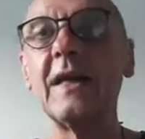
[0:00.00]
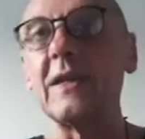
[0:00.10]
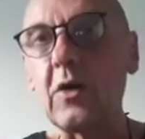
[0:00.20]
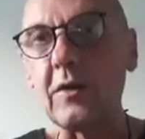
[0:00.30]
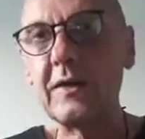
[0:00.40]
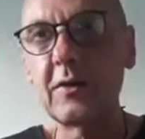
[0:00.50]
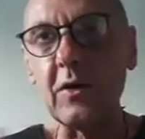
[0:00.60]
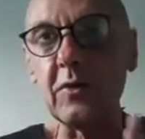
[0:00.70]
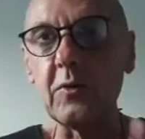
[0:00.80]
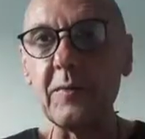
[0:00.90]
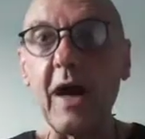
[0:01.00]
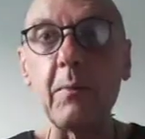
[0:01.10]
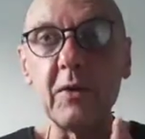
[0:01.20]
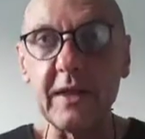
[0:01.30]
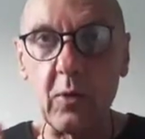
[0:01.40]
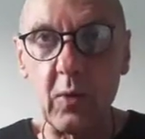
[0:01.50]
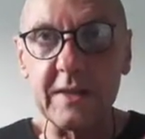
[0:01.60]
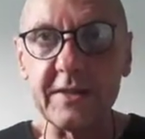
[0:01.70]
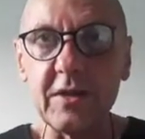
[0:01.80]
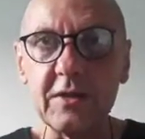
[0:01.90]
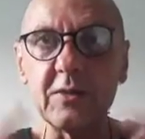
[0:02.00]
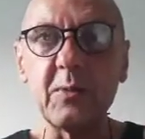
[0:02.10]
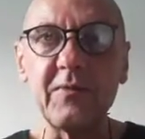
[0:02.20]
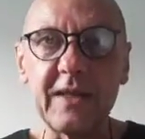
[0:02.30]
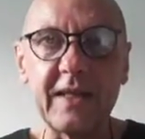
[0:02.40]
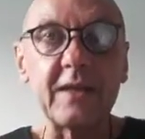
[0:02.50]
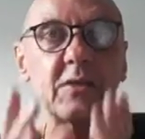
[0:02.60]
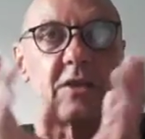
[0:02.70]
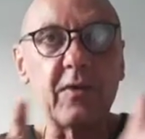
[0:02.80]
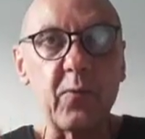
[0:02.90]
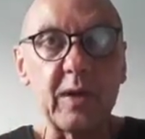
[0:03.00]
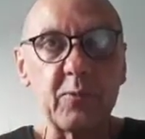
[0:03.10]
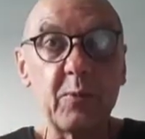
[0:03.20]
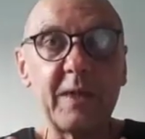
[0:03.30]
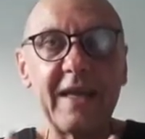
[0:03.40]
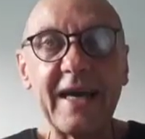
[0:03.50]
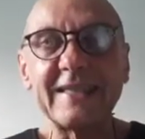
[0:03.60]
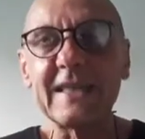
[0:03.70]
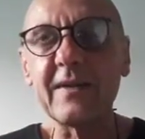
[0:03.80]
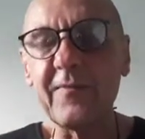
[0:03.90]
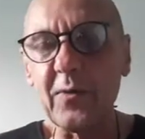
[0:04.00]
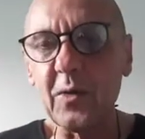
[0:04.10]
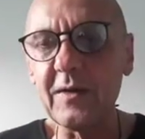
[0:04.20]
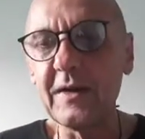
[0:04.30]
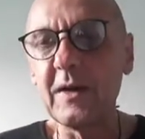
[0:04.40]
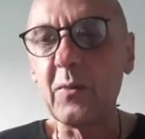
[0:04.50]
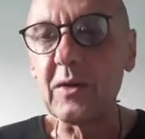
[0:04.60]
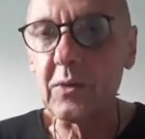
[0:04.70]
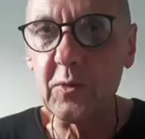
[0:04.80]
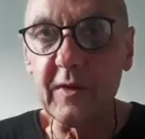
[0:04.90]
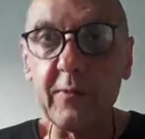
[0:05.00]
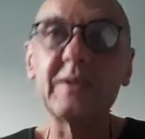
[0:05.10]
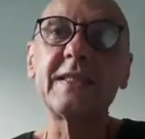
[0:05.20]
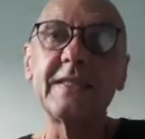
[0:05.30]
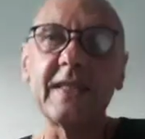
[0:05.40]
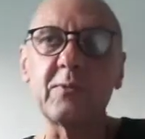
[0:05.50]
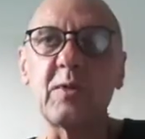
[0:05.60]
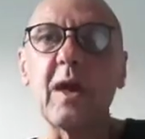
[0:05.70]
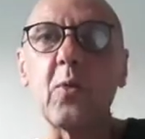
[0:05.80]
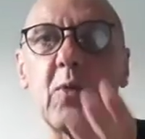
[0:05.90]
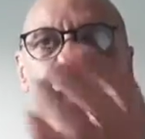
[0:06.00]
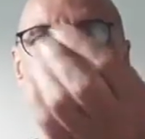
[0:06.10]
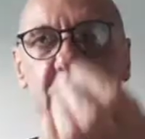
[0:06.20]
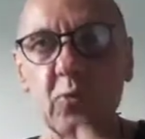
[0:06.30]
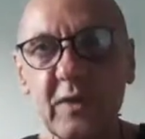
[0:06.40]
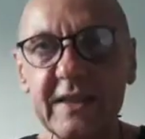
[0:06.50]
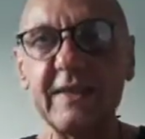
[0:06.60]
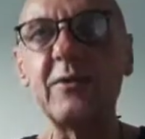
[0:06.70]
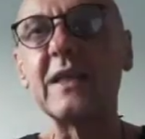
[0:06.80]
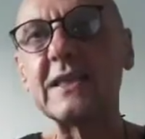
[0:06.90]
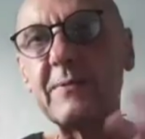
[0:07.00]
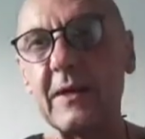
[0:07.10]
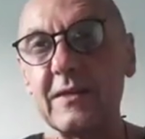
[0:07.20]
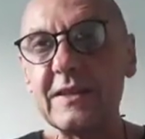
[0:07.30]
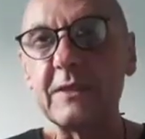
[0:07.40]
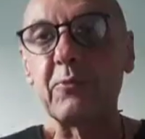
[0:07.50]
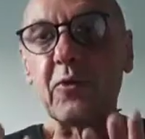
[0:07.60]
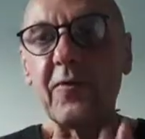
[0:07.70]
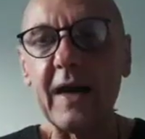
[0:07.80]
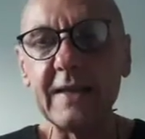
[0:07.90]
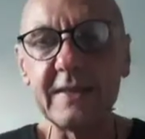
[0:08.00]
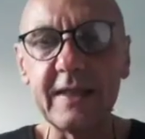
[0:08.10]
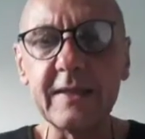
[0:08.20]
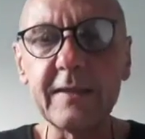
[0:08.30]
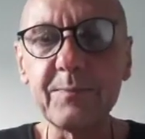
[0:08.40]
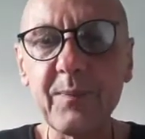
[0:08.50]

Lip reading: a harmonic resonance with the energy of what we've been asking for. When the universe sees that we are ready to receive an experience, it provides it.